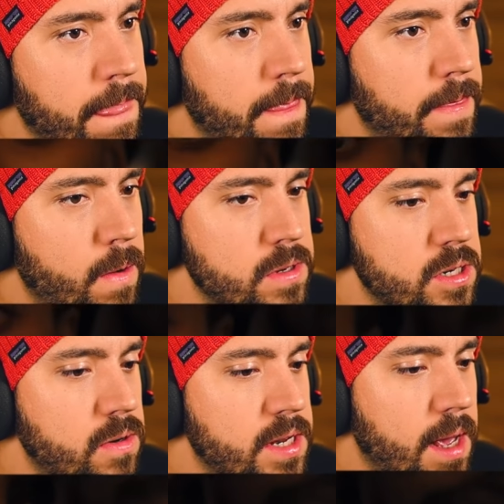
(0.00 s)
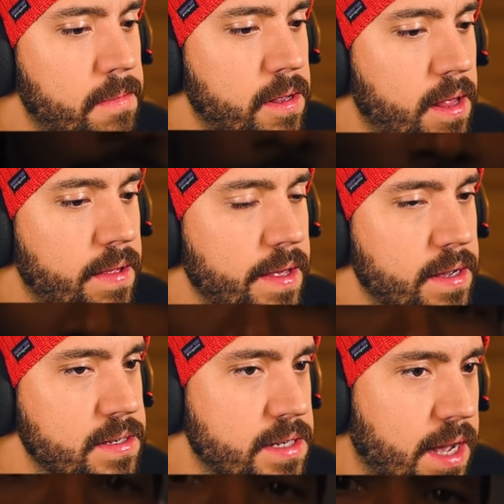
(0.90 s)
there was no time to let
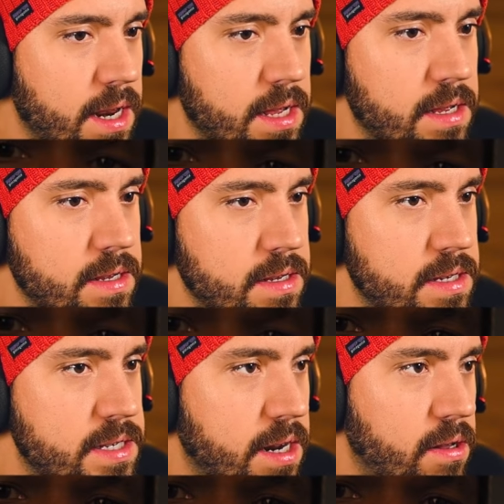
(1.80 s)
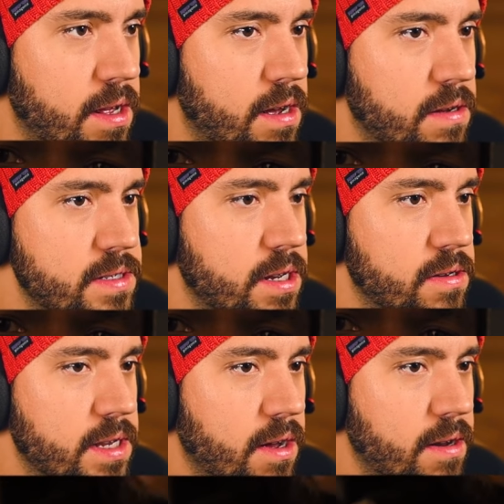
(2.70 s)
things kind of settle
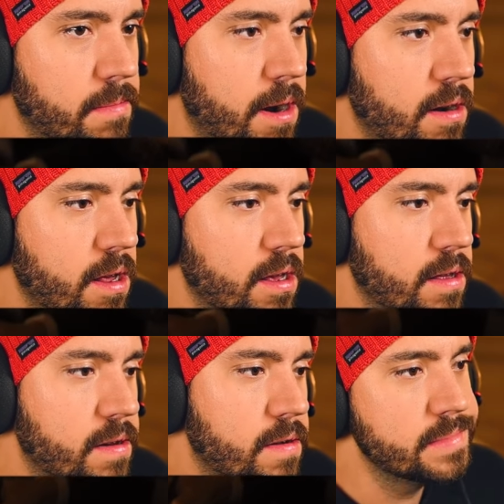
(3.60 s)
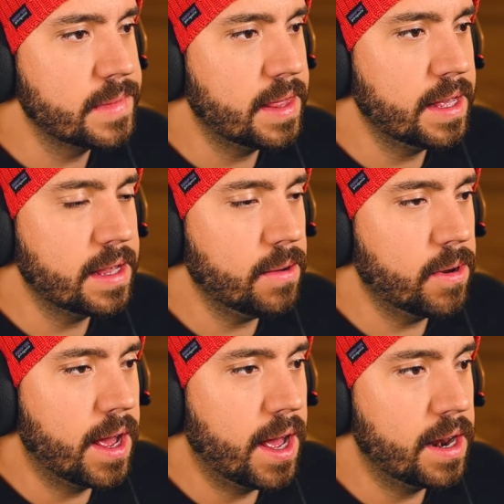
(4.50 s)
down and marinate, you know? I think they would
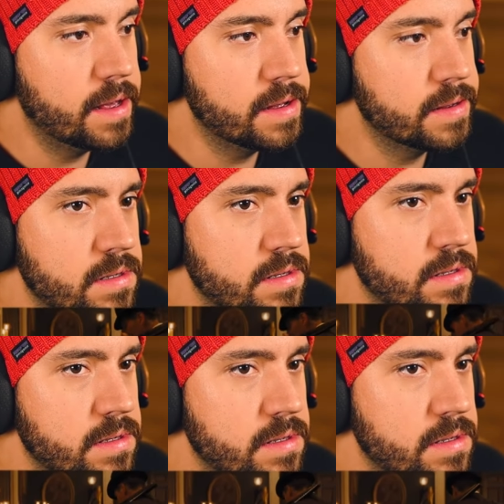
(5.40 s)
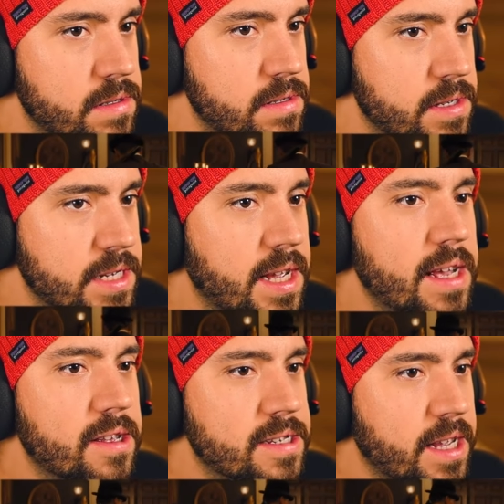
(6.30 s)
have had it. This guy
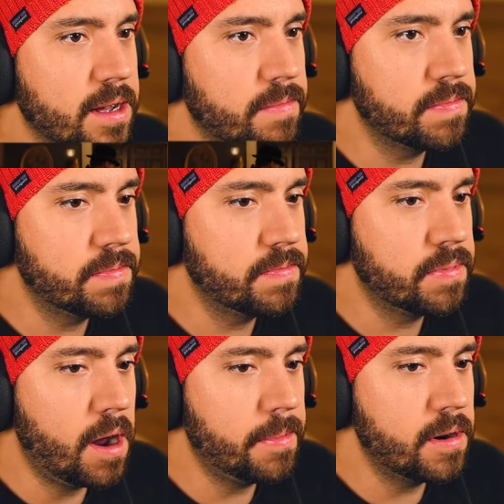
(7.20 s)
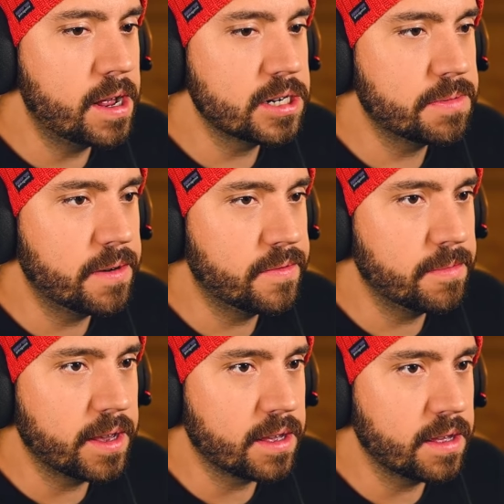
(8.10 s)
looks like a proper henchman from
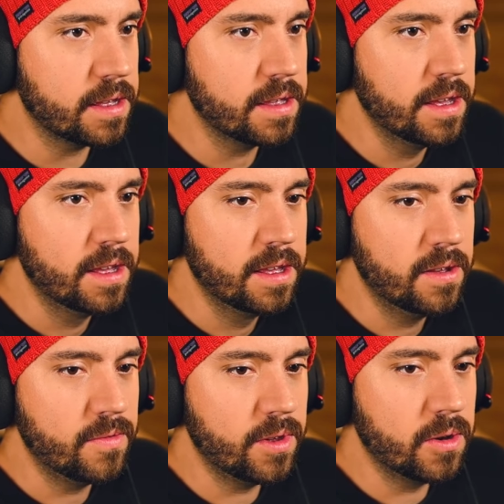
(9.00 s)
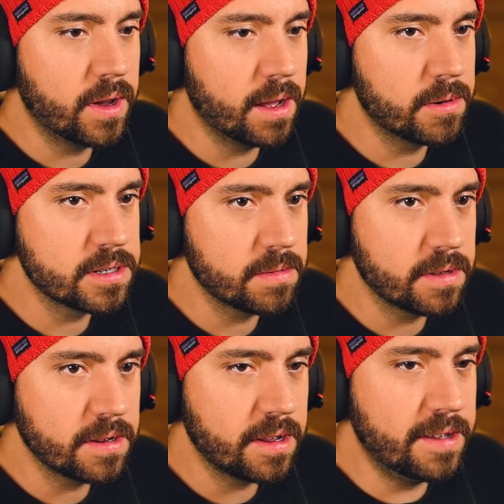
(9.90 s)
like a video game or
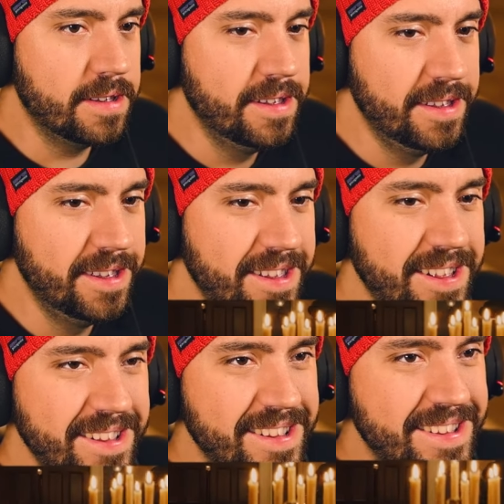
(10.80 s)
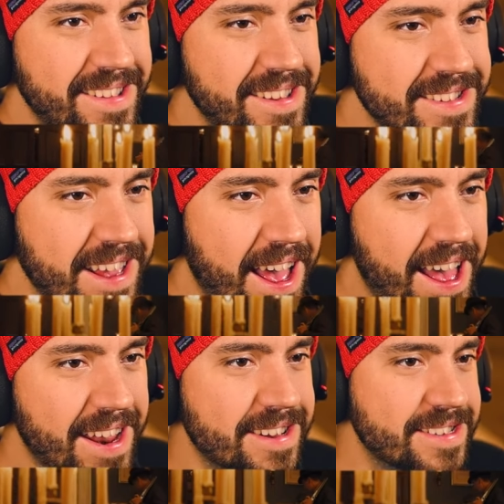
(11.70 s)
something. His
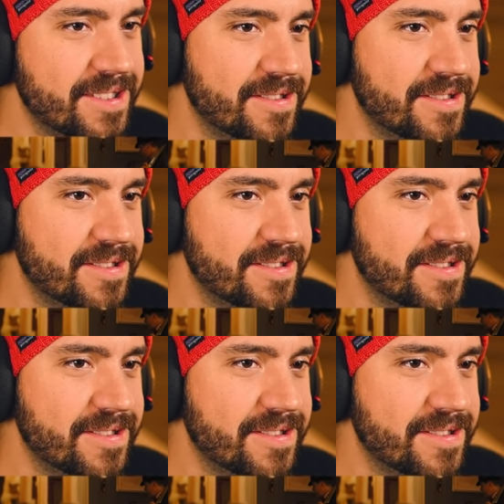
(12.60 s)
hat, his little